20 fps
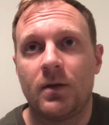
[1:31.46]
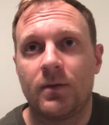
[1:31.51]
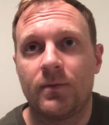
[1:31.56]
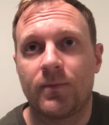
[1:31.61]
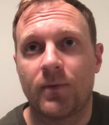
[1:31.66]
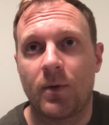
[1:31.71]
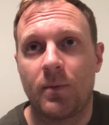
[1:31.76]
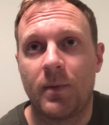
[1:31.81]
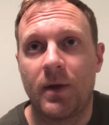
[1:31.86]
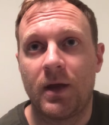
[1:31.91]

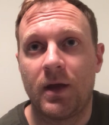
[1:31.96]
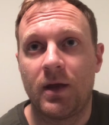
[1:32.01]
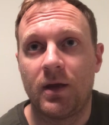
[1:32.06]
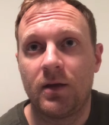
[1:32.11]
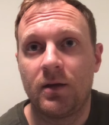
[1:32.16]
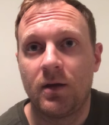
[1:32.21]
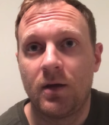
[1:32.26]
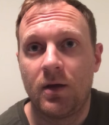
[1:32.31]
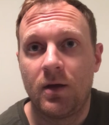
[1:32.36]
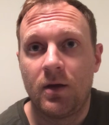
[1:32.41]
From
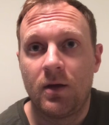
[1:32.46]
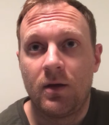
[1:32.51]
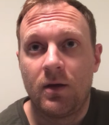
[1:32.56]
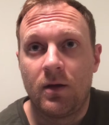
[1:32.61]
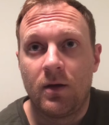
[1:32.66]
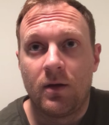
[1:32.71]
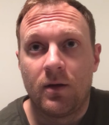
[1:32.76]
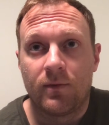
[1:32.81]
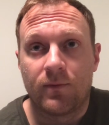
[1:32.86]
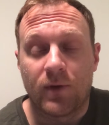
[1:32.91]
a
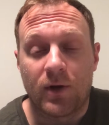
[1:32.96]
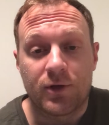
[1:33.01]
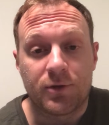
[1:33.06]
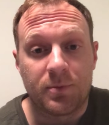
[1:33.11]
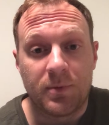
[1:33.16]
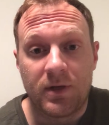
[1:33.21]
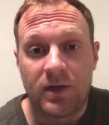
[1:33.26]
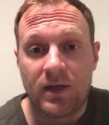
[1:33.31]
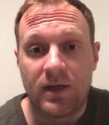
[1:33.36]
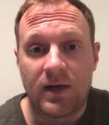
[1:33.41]

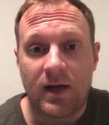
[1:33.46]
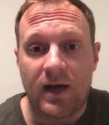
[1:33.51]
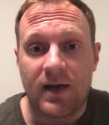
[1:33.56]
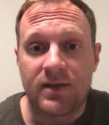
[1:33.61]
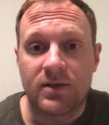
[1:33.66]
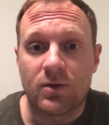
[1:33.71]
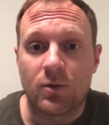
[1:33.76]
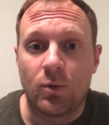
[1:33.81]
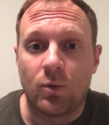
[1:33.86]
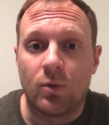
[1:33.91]
freshman in
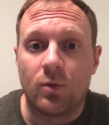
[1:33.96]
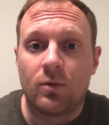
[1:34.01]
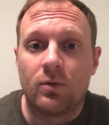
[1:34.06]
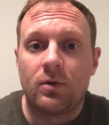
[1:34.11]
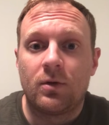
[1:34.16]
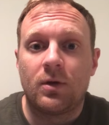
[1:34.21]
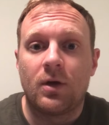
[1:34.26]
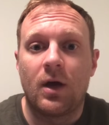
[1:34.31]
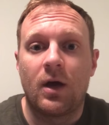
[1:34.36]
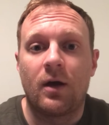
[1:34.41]
high school
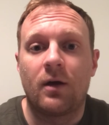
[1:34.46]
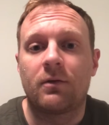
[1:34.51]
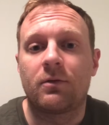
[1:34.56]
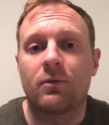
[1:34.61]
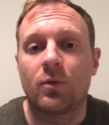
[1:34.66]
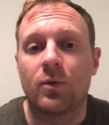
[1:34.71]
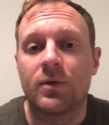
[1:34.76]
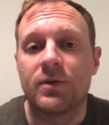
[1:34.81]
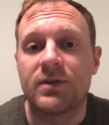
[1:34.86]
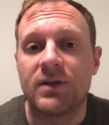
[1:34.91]

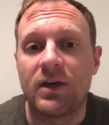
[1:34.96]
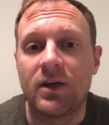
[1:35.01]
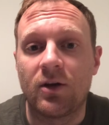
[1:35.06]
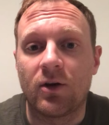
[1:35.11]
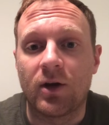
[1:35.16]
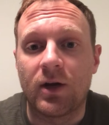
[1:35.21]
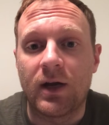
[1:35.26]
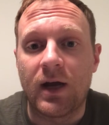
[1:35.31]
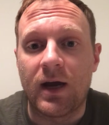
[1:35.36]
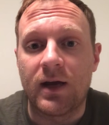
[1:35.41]
through a
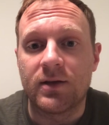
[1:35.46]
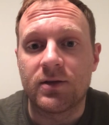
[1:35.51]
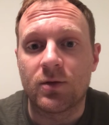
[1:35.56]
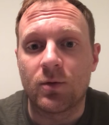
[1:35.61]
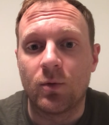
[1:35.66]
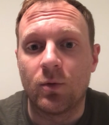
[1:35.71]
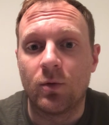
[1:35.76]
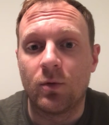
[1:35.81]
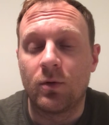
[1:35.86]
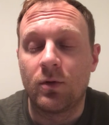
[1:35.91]
senior in high
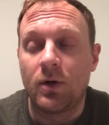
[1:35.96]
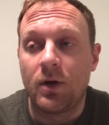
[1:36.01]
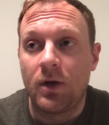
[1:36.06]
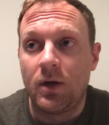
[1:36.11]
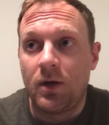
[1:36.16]
school,